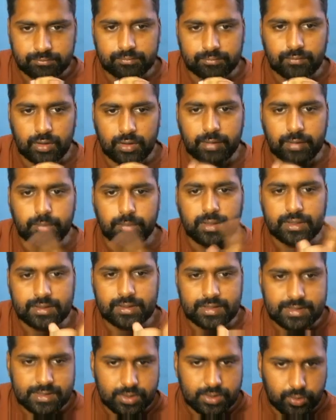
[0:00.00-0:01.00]
Okay, but
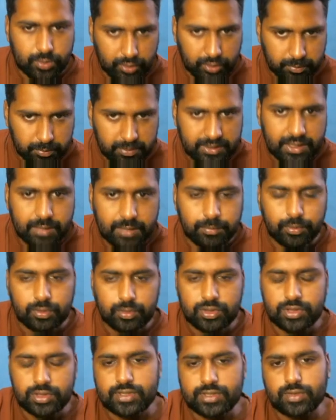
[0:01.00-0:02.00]
this could be the
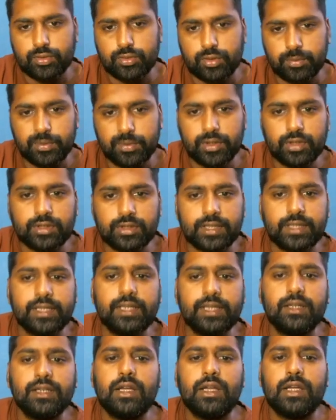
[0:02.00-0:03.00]
approach, this could be your
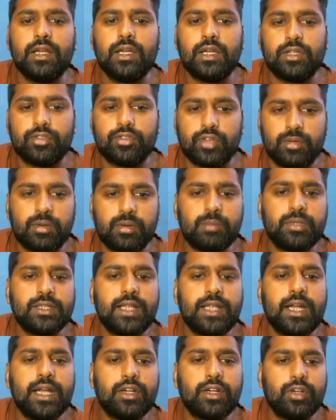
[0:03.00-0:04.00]
thinking. So remember
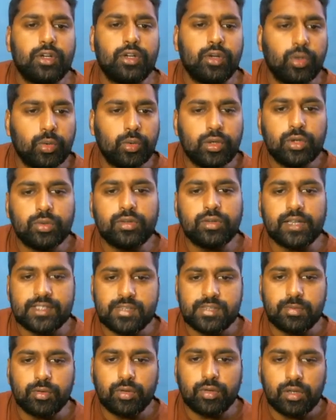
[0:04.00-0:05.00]
that, don't do
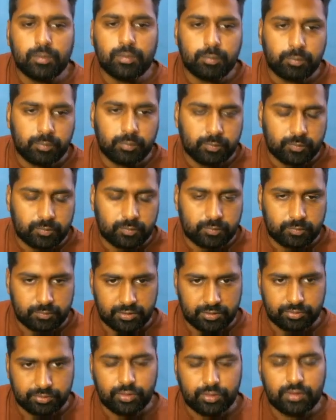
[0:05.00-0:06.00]
reciprocal before,